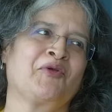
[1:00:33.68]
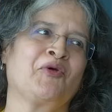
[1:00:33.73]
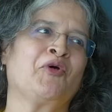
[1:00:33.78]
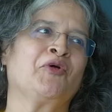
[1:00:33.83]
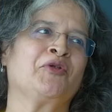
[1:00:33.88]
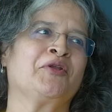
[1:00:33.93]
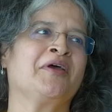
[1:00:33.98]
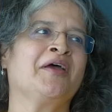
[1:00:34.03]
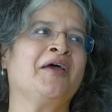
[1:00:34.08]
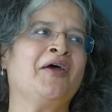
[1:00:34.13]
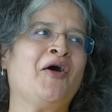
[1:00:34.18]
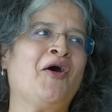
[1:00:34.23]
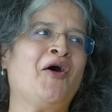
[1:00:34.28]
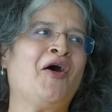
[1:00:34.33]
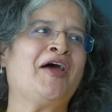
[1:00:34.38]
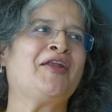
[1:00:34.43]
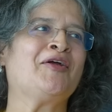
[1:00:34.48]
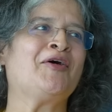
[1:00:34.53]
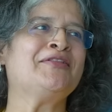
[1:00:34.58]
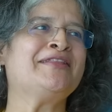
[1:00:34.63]
Good.
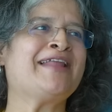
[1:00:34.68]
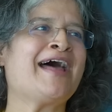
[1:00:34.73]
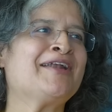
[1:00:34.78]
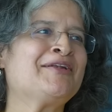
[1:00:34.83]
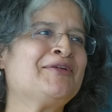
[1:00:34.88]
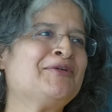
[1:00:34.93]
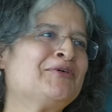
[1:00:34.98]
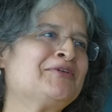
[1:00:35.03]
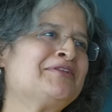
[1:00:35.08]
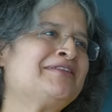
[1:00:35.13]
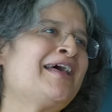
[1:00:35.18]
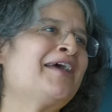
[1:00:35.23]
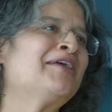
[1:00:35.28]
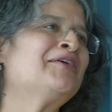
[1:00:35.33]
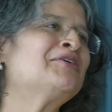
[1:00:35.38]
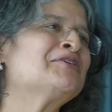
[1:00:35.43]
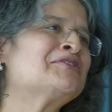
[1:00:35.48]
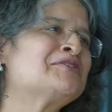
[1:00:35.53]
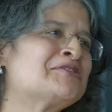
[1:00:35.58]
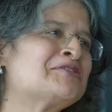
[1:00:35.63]
And on that note, thank you